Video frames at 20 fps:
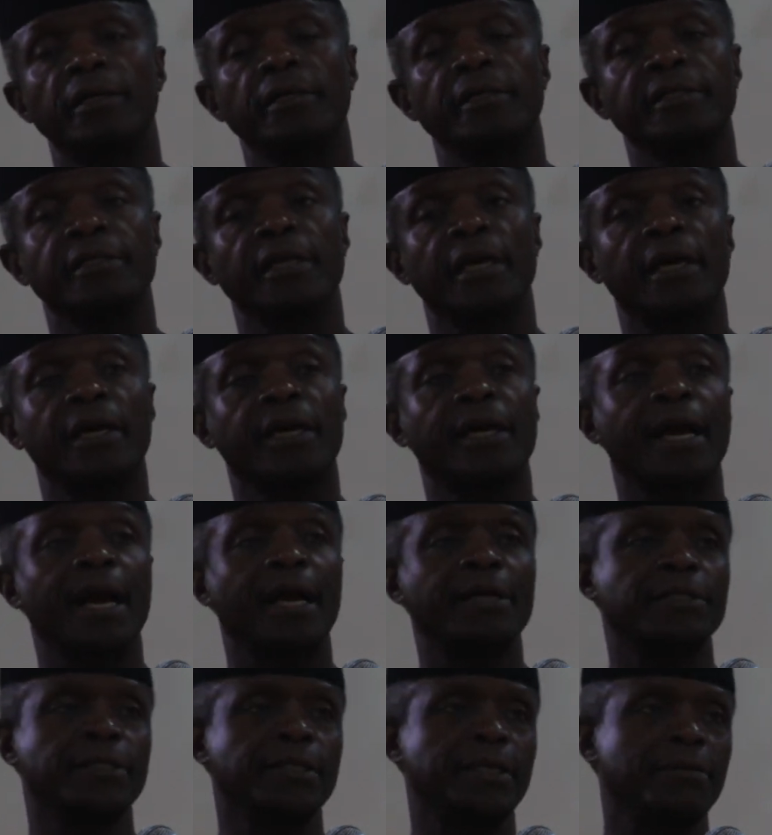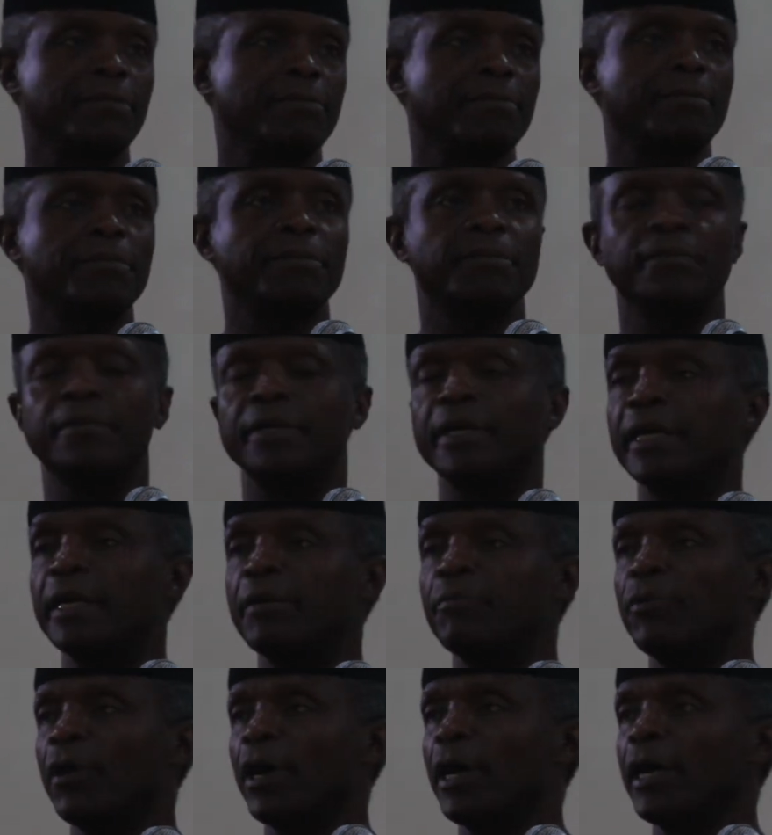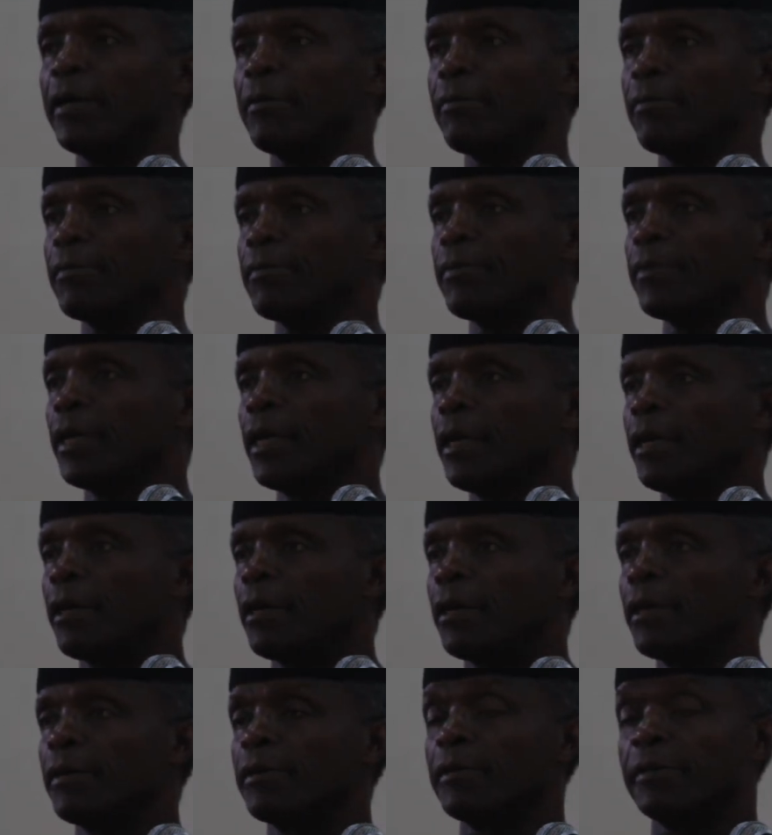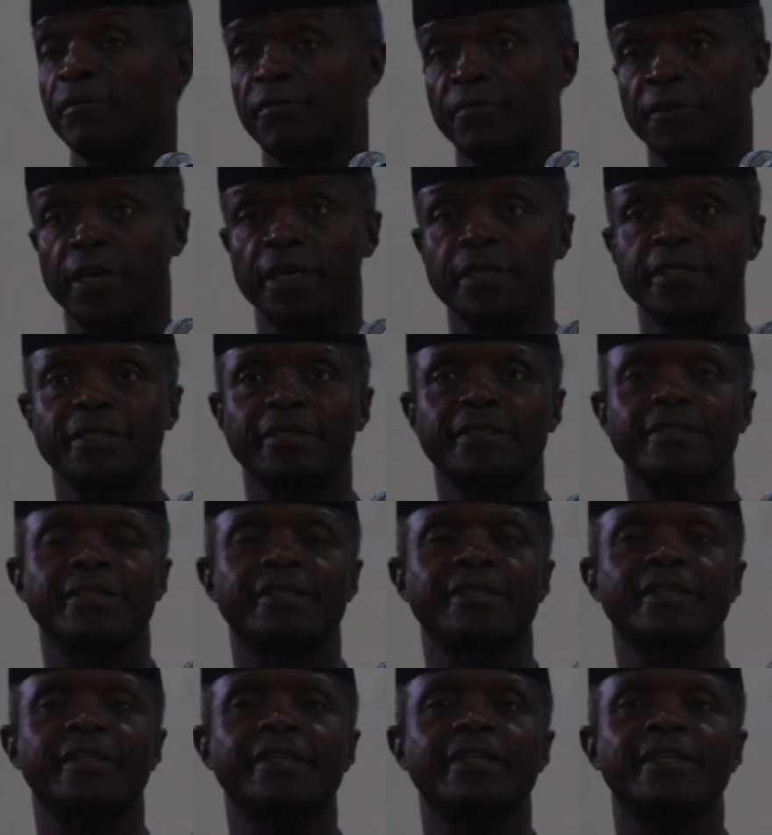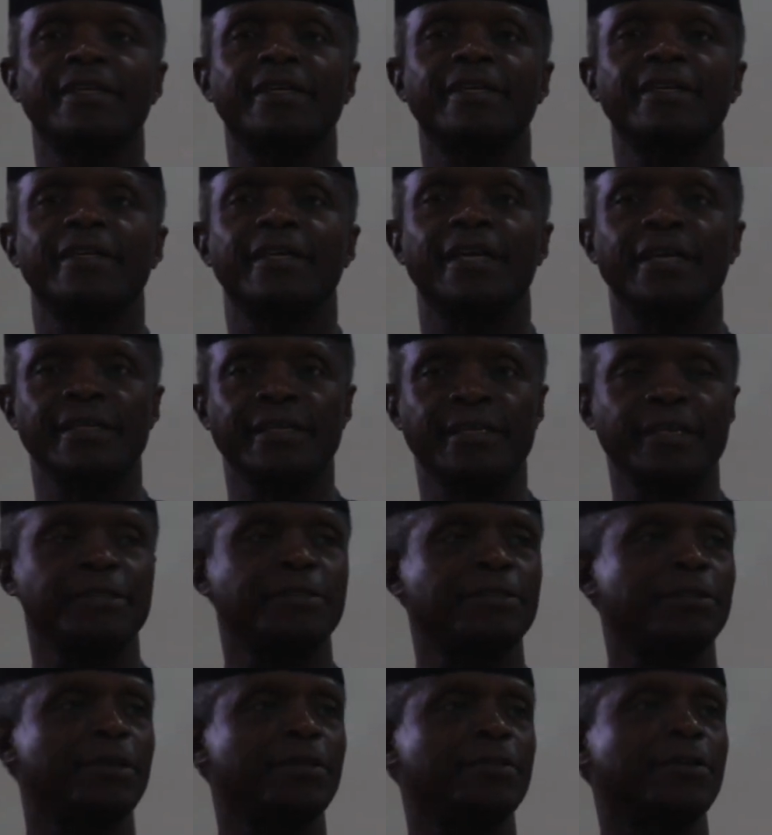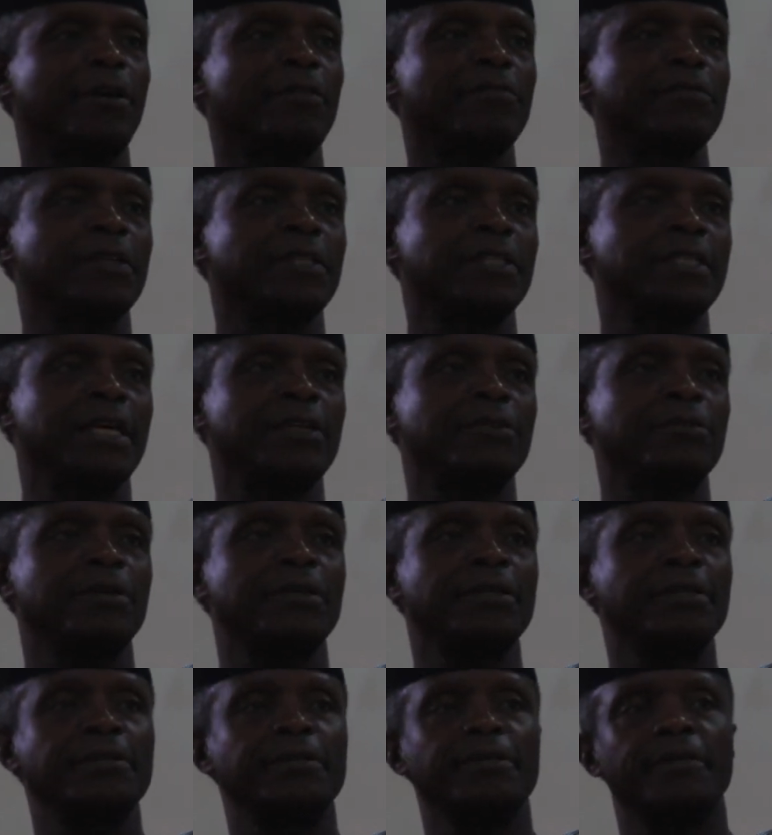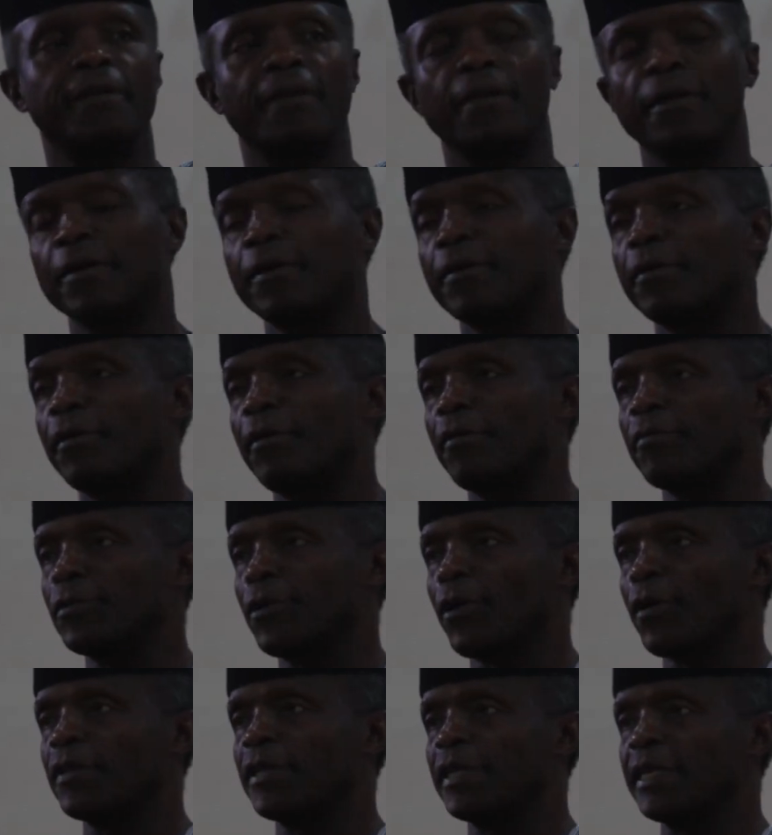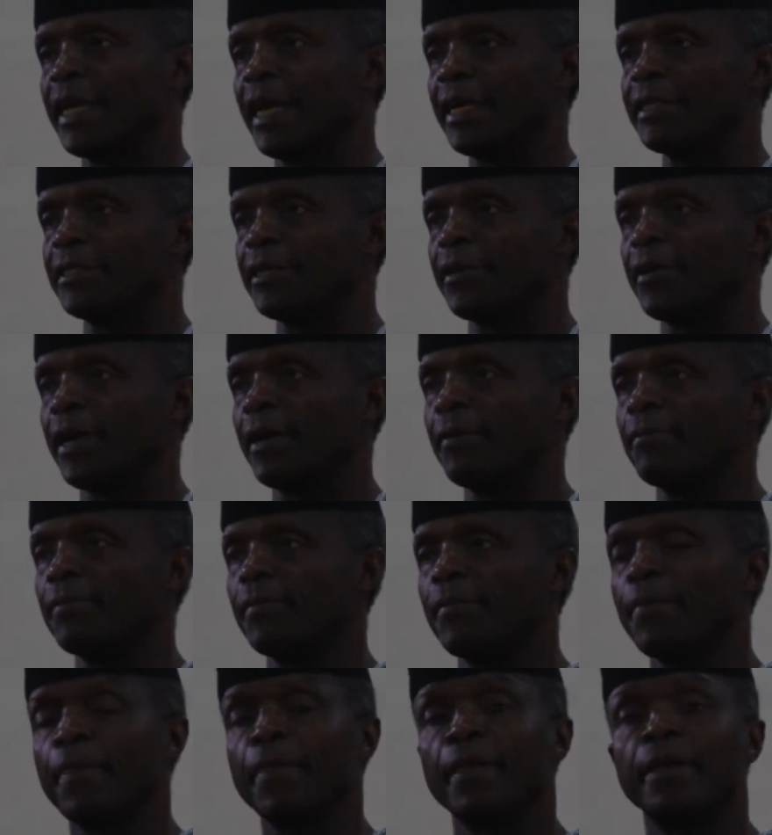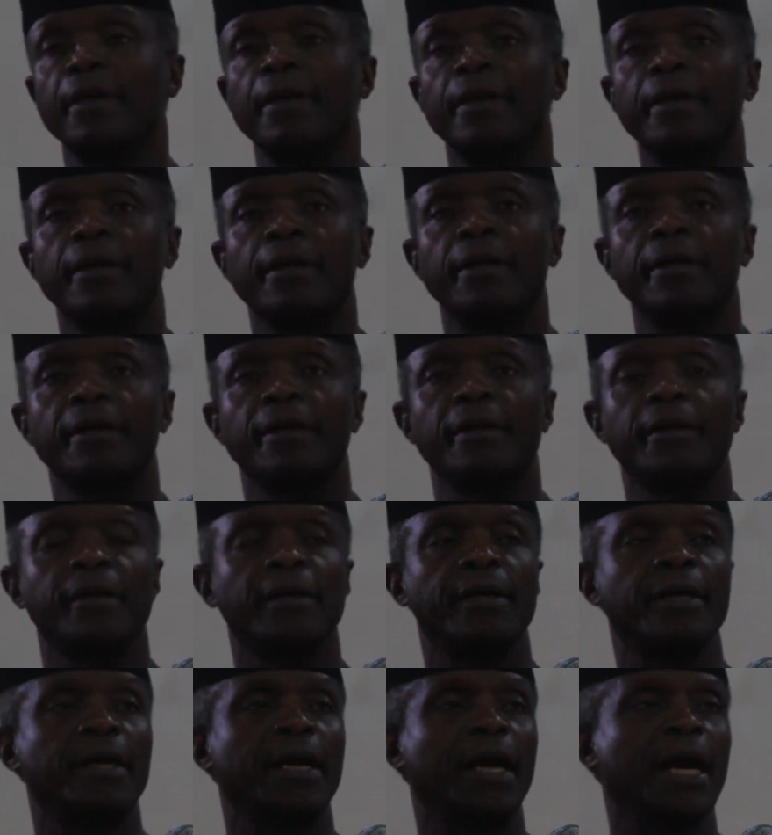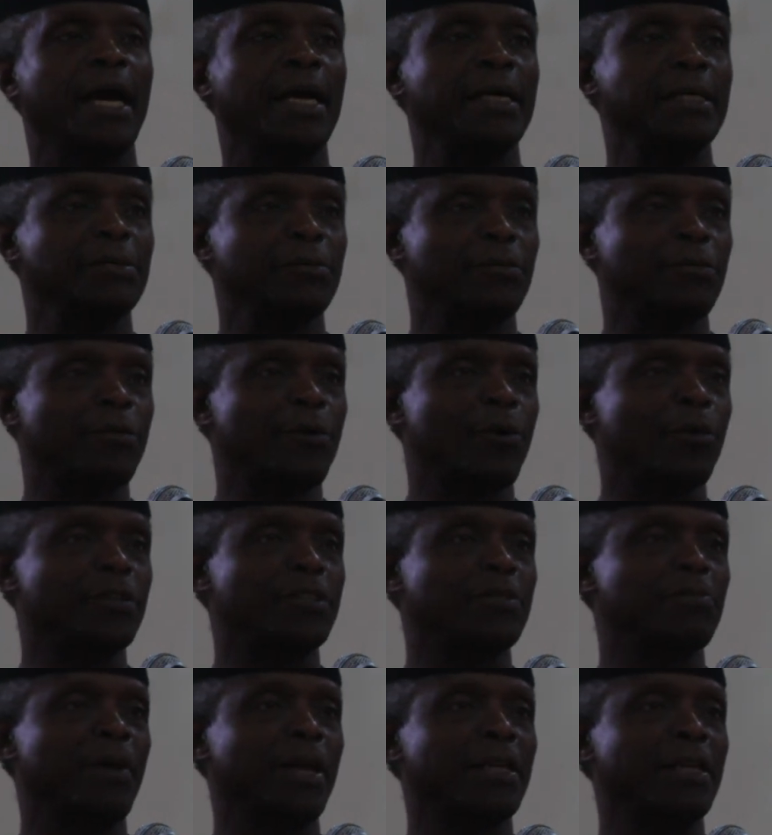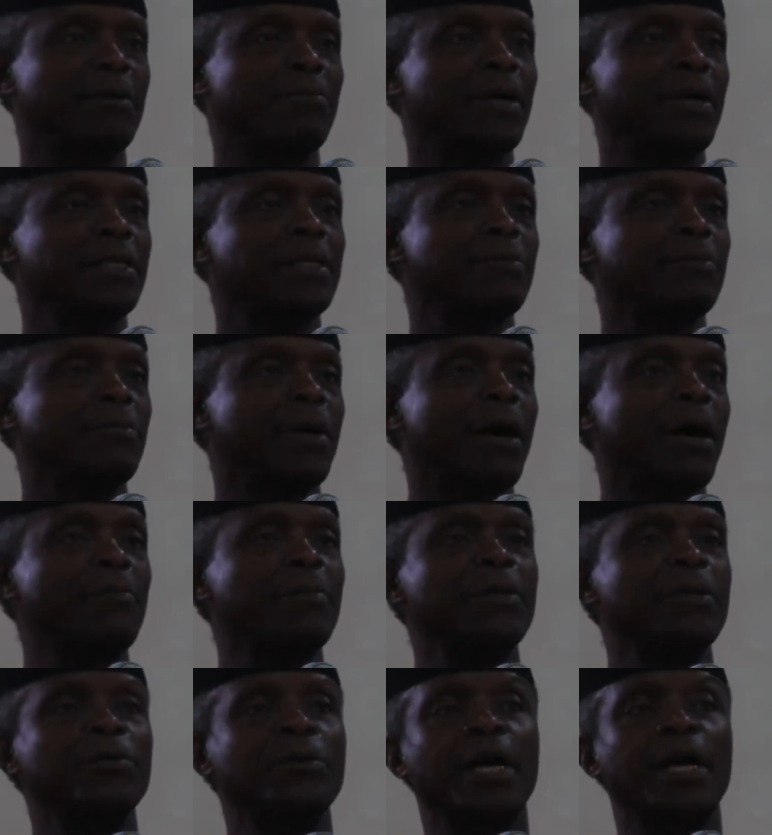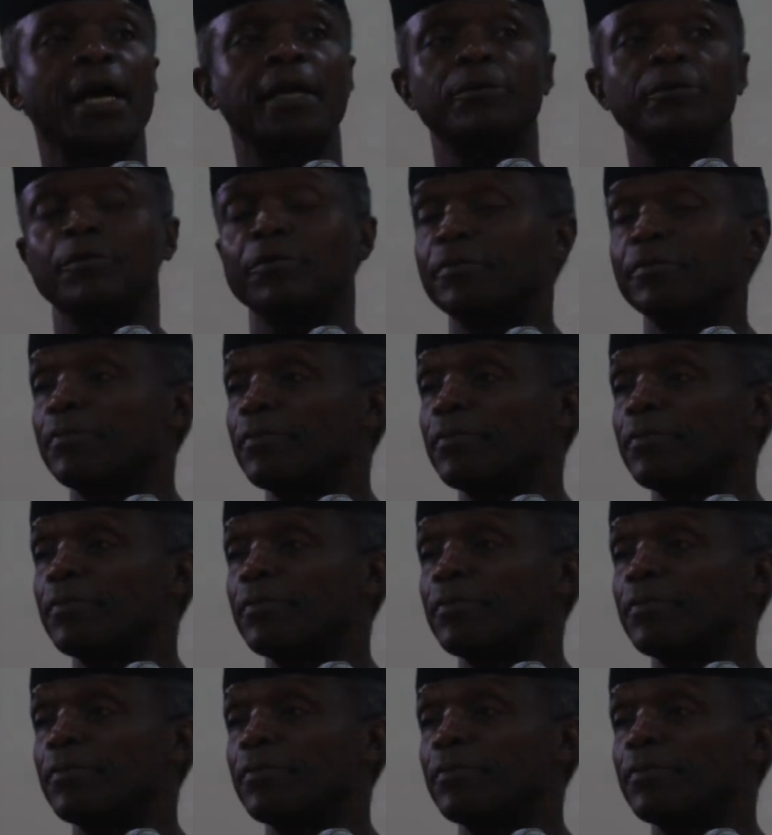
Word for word: Sir Kashim Ibrahim, first indigenous governor general of northern Nigeria, and of course Malam Aminu Kano,